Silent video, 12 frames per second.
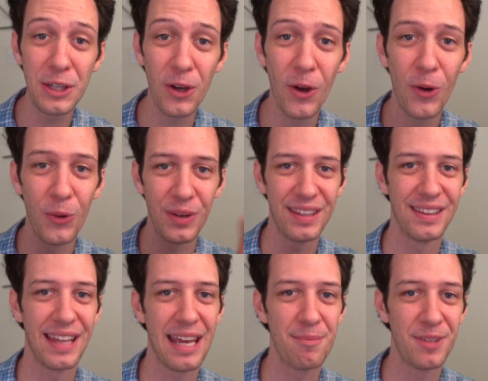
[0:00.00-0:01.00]
code and
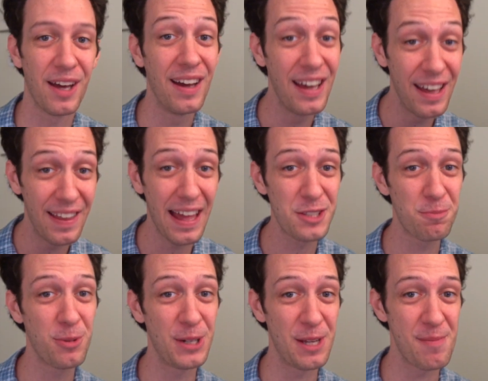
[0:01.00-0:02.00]
lambda. That's
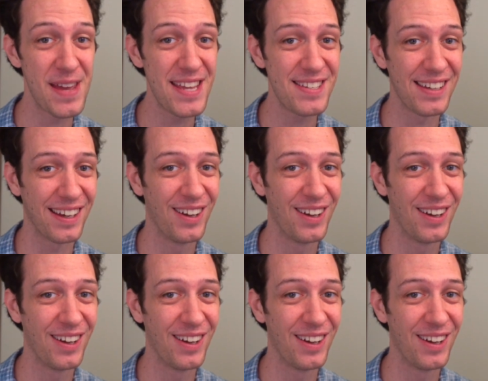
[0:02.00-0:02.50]
pretty amazing.